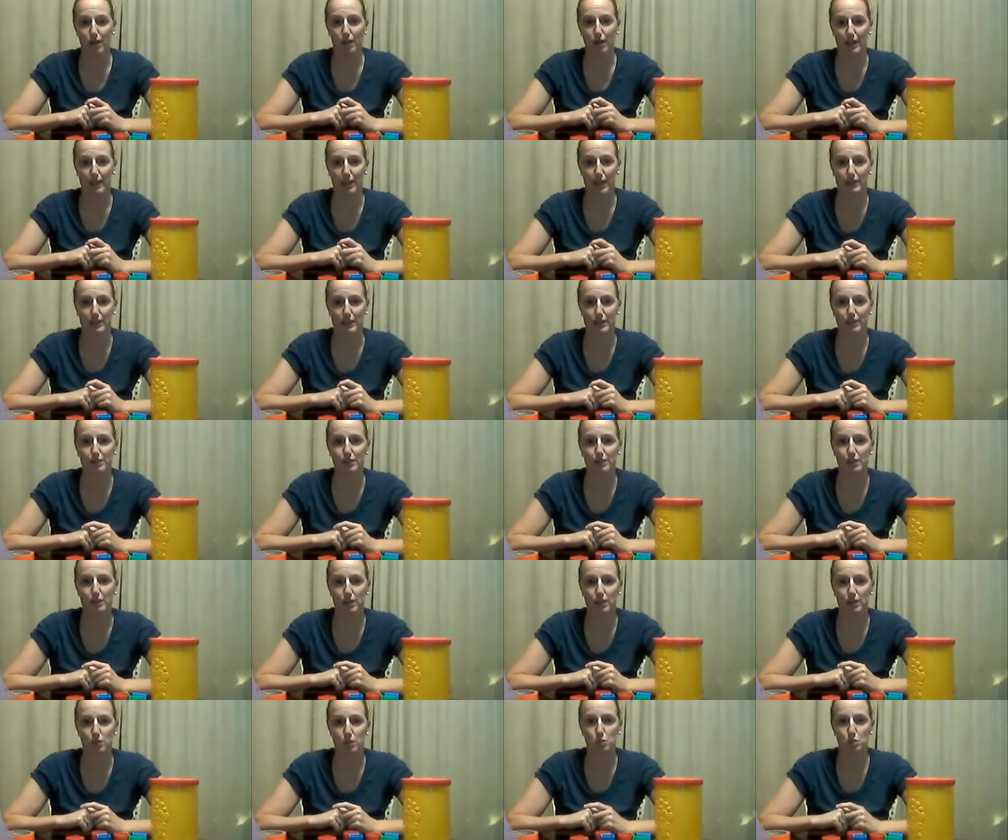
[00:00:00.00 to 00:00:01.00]
cognitive
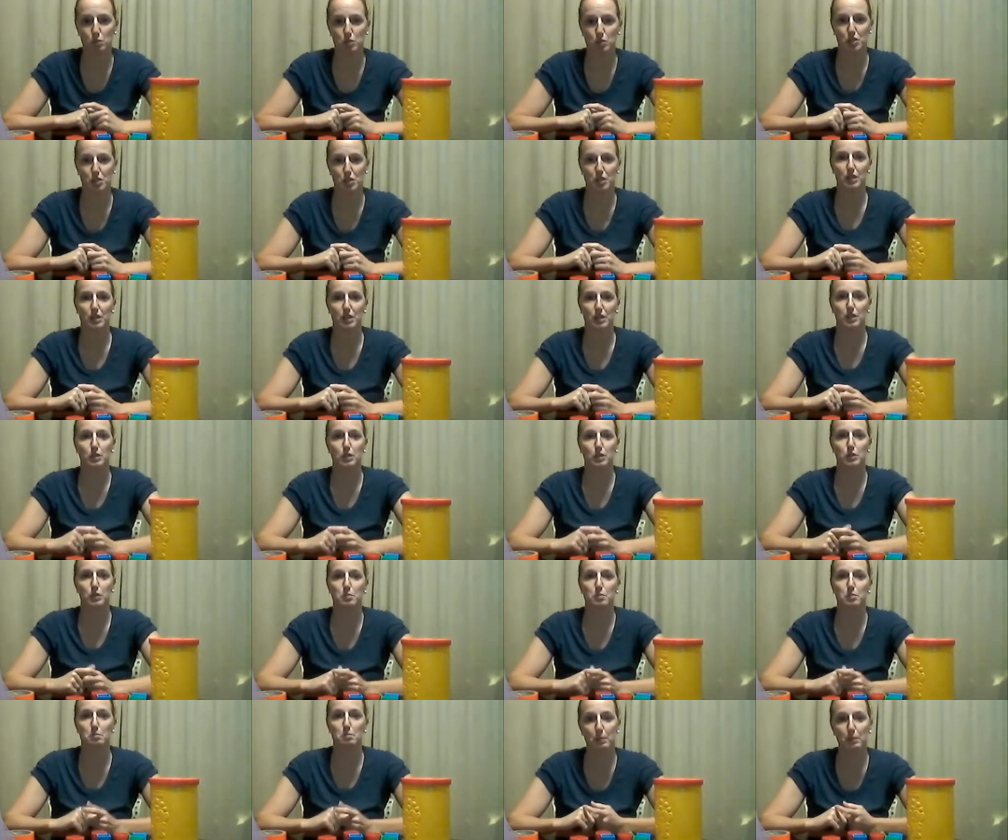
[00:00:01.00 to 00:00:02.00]
skills, which are going to
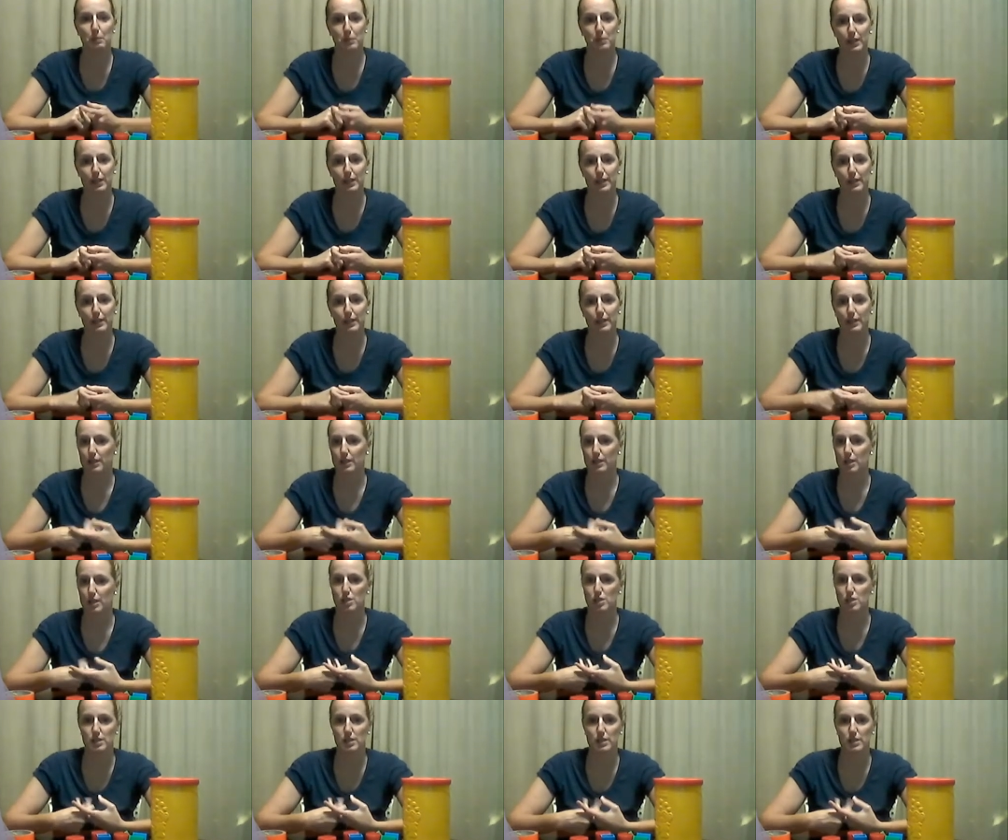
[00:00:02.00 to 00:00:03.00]
include memory and
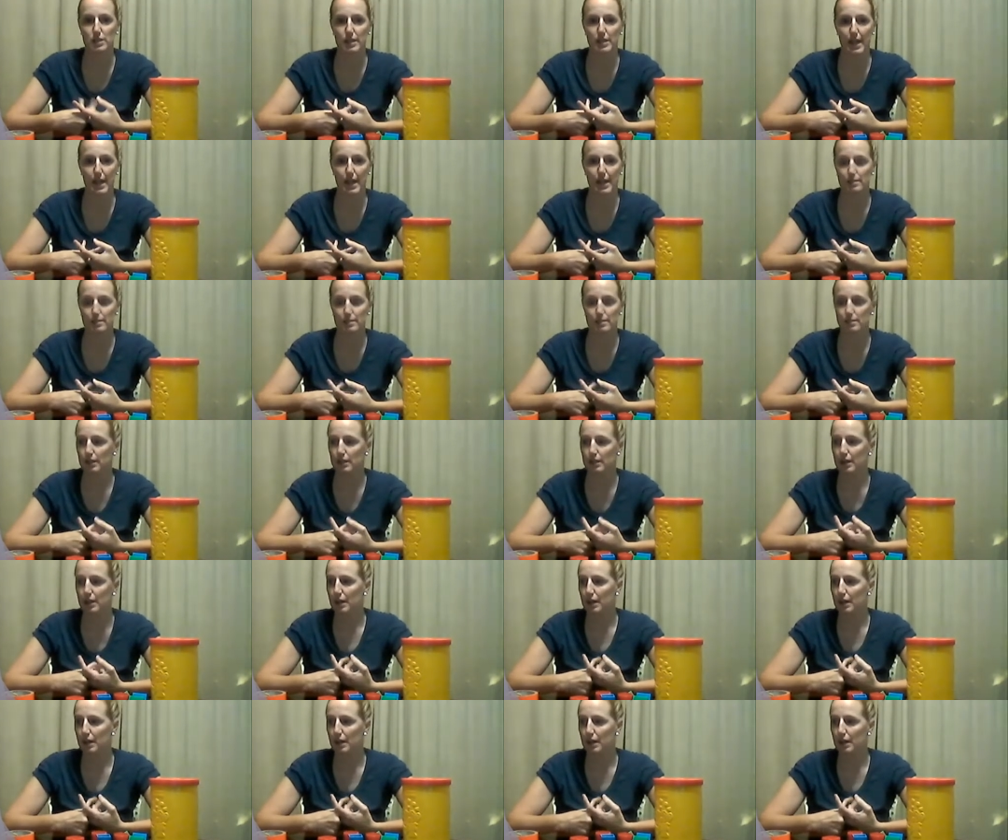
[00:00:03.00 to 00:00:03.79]
attention to task,